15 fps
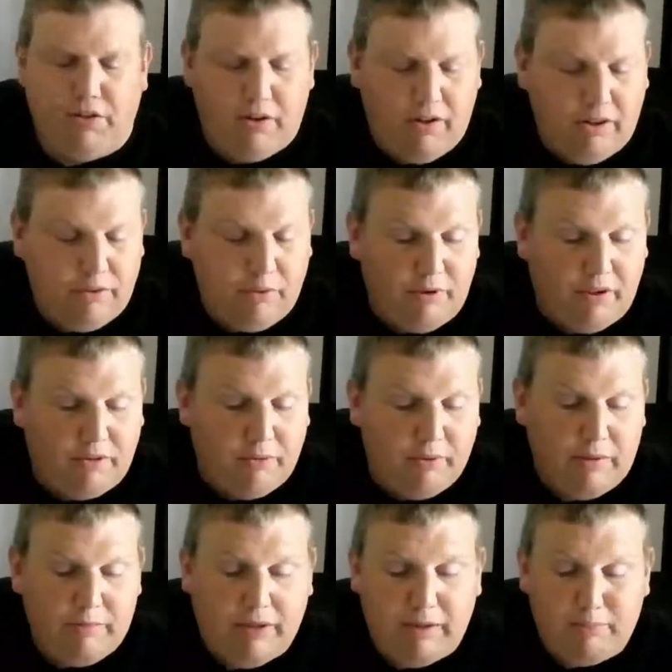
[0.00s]

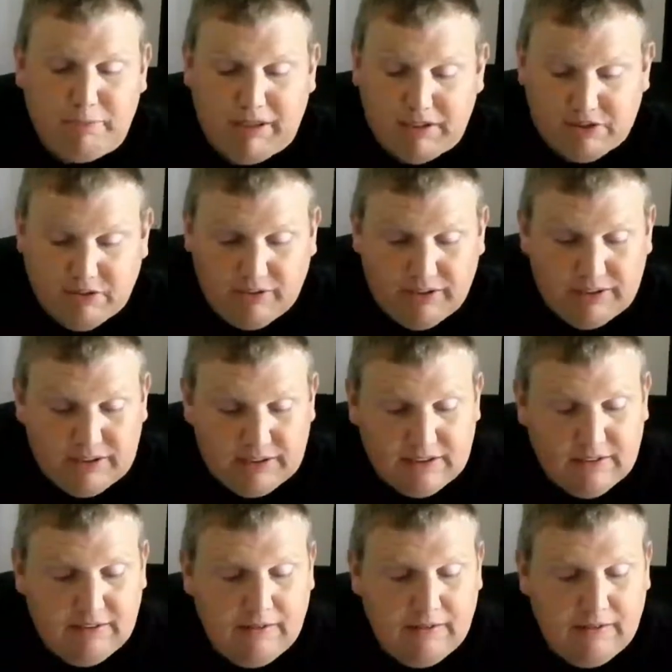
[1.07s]
33-3 by the Patriots.